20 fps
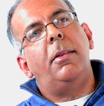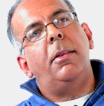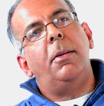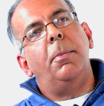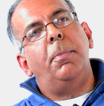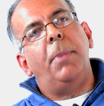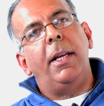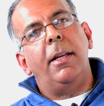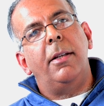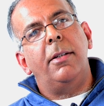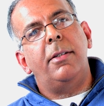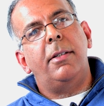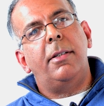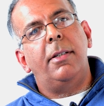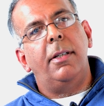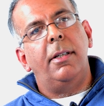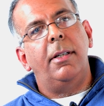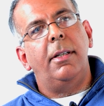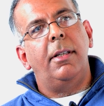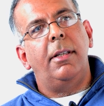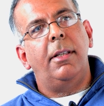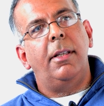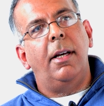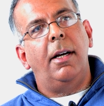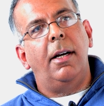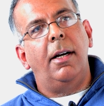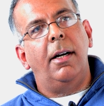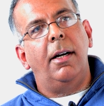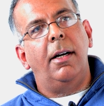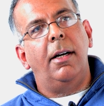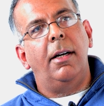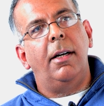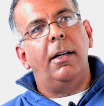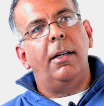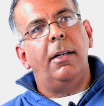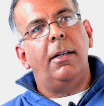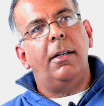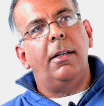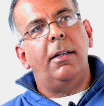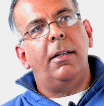The biggest
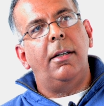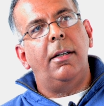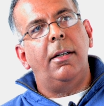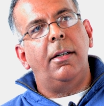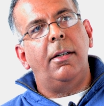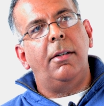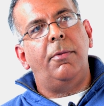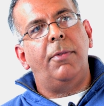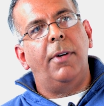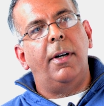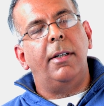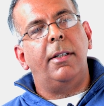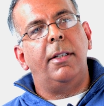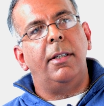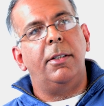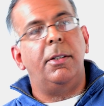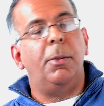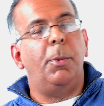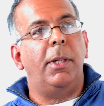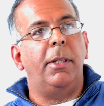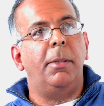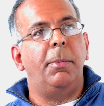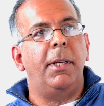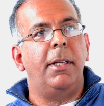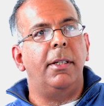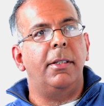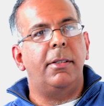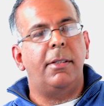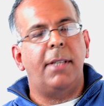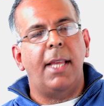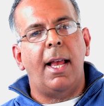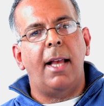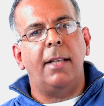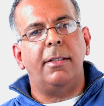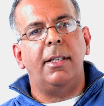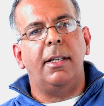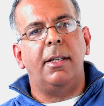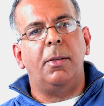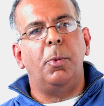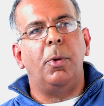advantage, well, the biggest
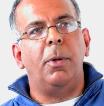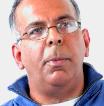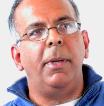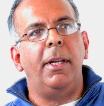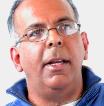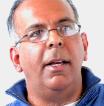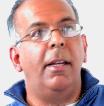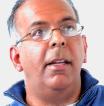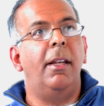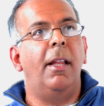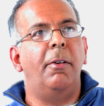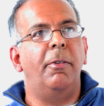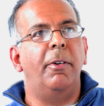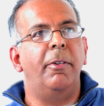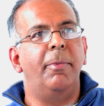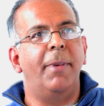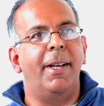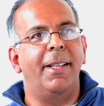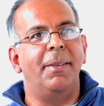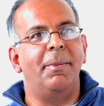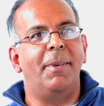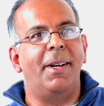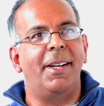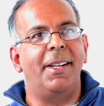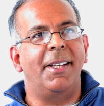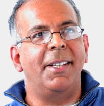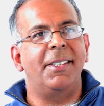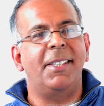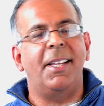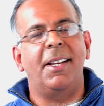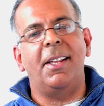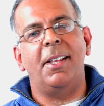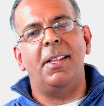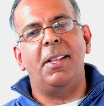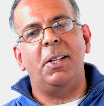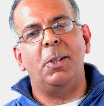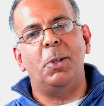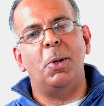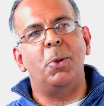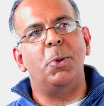asset would be a love of mathematics, and I
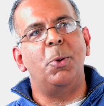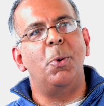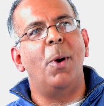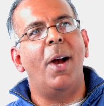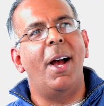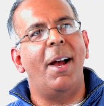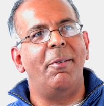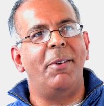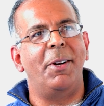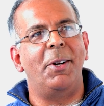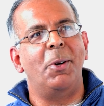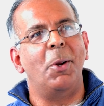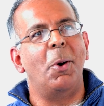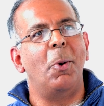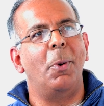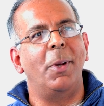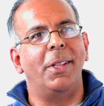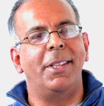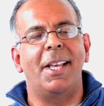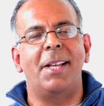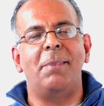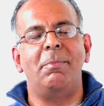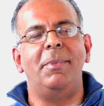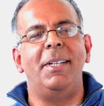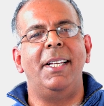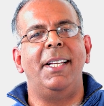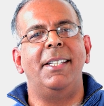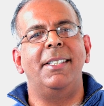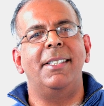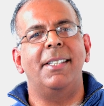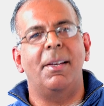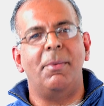think those who have it know what that means.